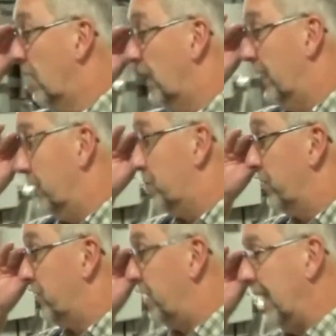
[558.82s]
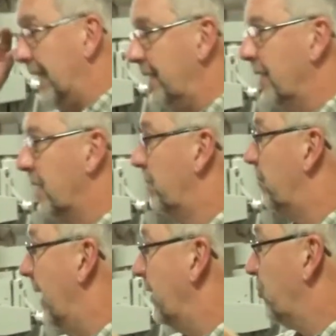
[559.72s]
and this machine
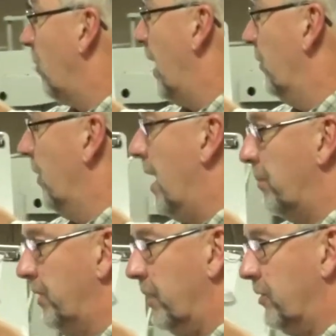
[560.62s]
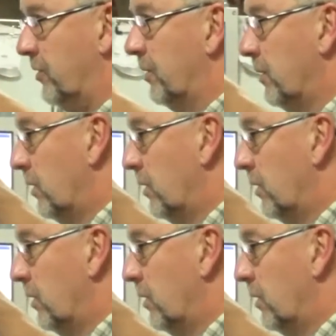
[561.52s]
makes round objects.